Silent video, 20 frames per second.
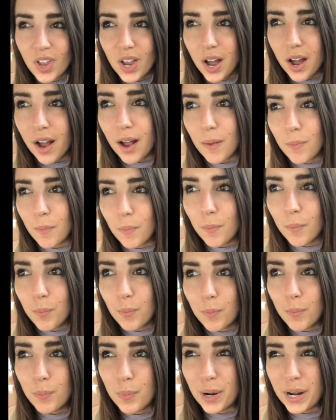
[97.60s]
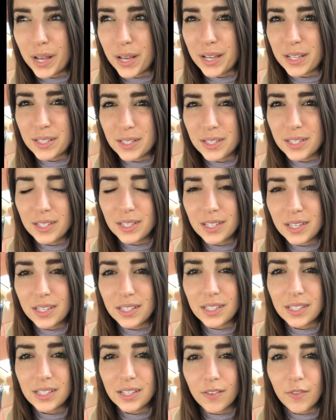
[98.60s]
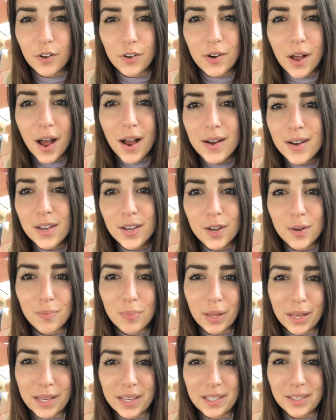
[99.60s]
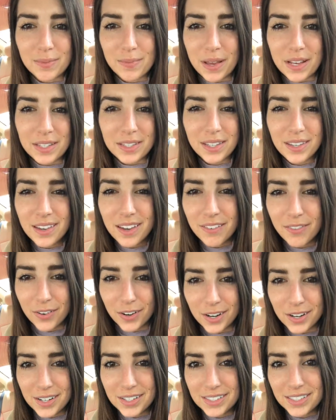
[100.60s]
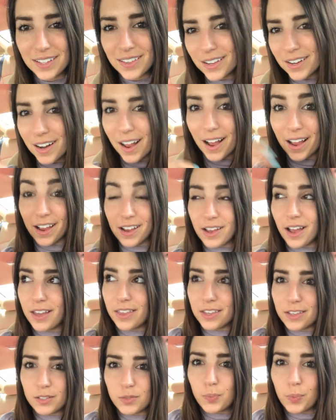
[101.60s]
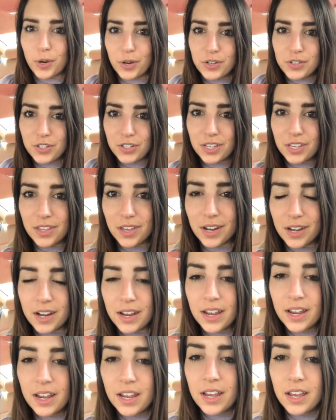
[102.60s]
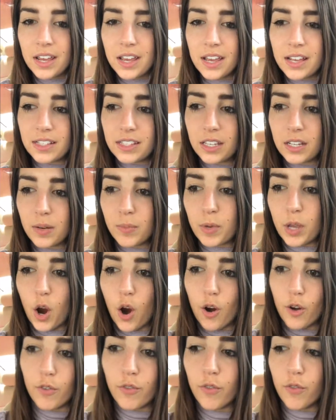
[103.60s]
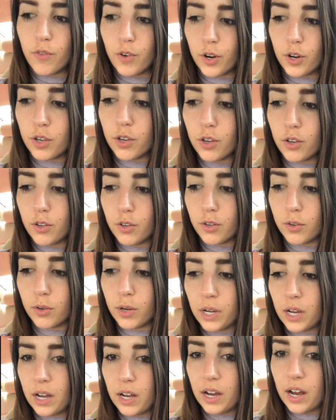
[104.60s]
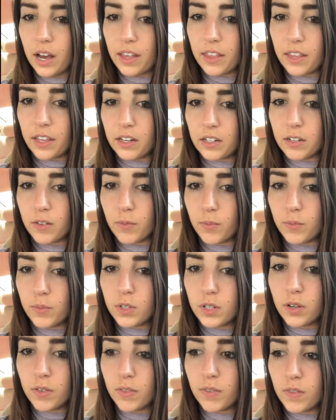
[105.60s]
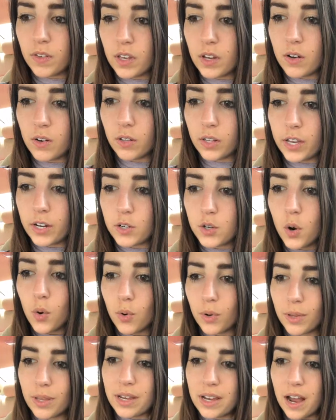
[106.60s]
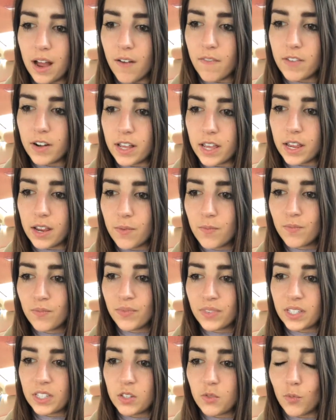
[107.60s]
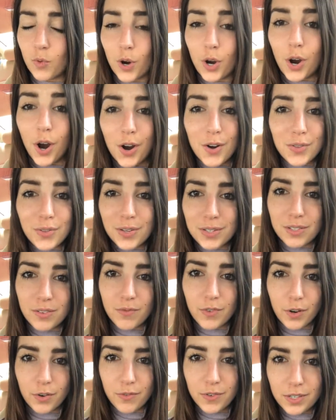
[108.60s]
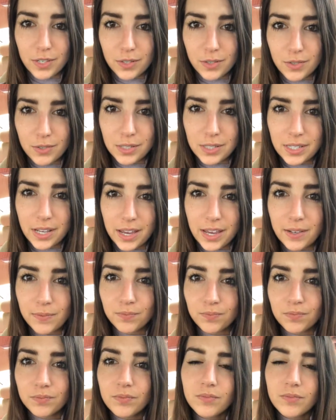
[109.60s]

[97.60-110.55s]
But it's if you're not in a good place mentally first, and then I think spiritually, then it's gonna be hard for you, I think, to feel like totally confident regardless of your physical state.